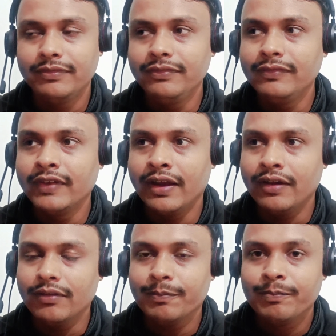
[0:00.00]

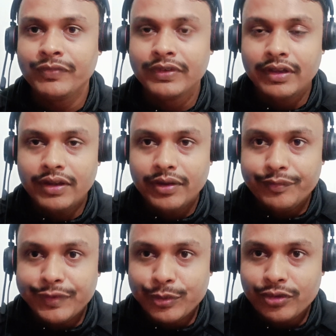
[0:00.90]
And
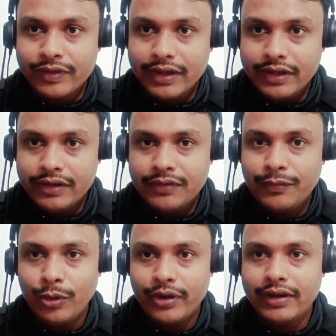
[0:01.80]
before that,
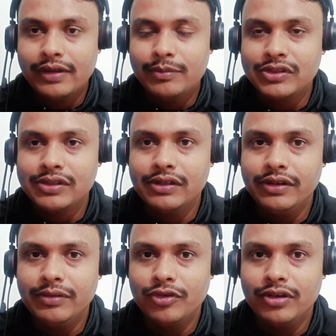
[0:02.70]
for any machine
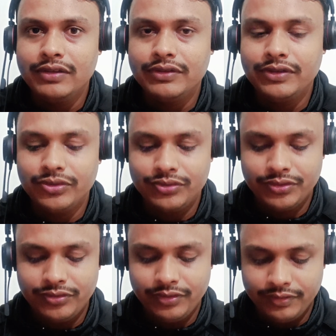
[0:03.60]
learning models, you
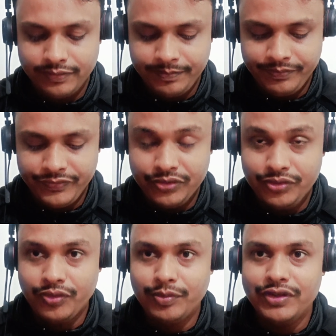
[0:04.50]
should
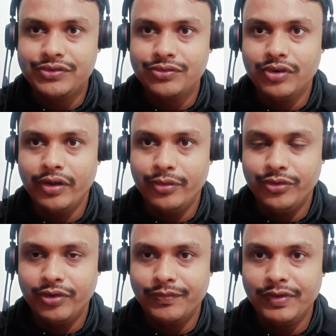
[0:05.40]
must know how
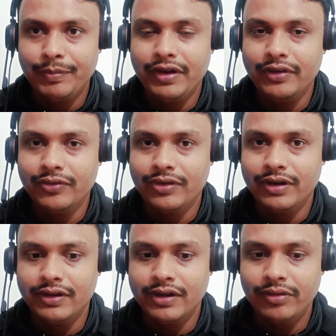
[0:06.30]
you are preparing your
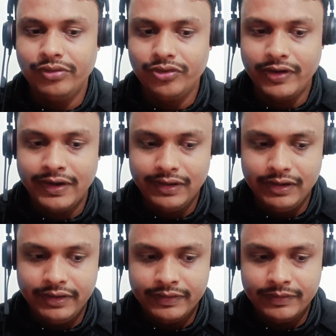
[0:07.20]
data, how you are
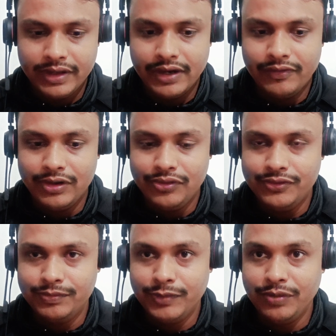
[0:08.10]
handling nan
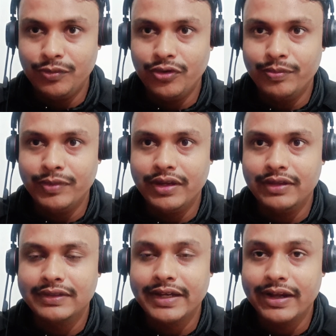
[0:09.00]
values, mean, mode,
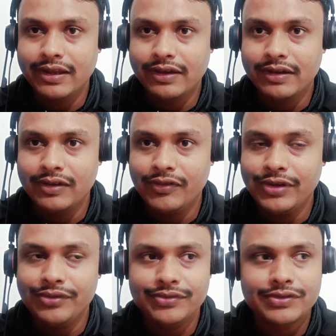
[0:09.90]
medians, categorical
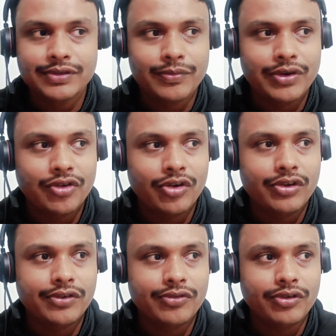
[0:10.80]
values, one hot
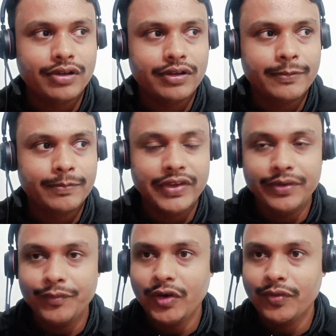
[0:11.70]
encoder,
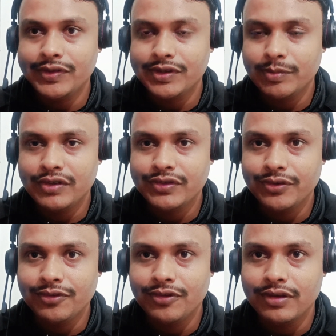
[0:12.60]
then frequency based
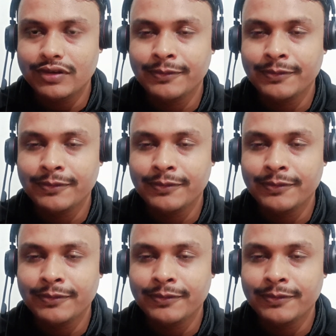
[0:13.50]
encoders,